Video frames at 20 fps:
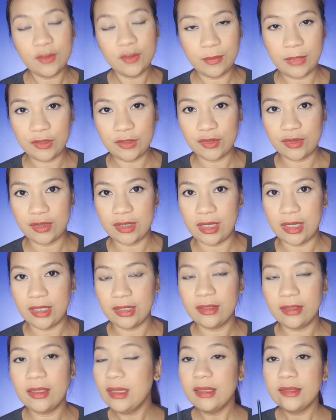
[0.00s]
measure
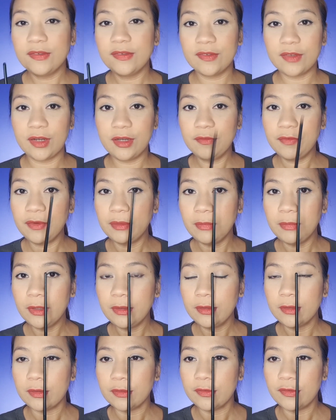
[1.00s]
it. Start from your
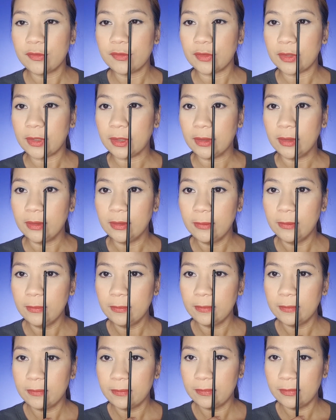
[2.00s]
nostril.
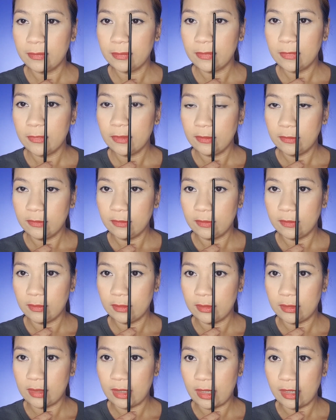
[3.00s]
So
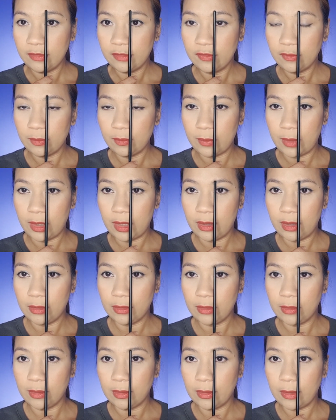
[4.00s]
that's where
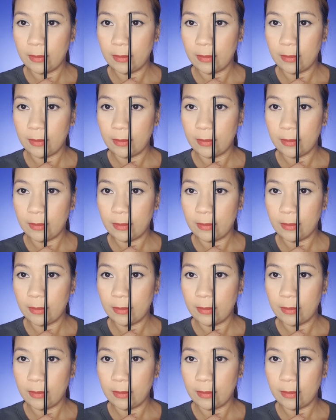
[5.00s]
your